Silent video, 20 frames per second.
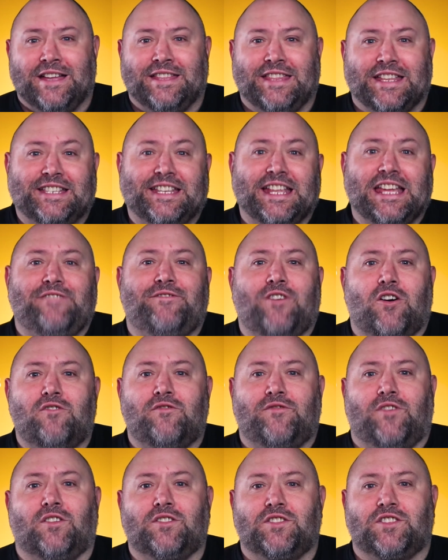the
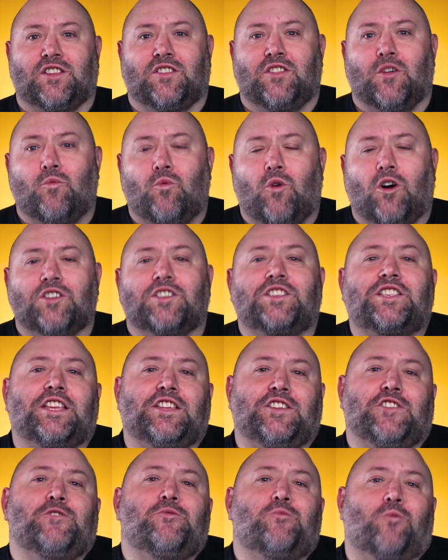default fonts are the ones
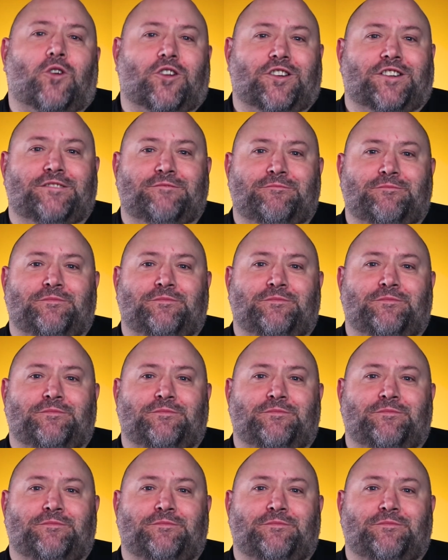that you want.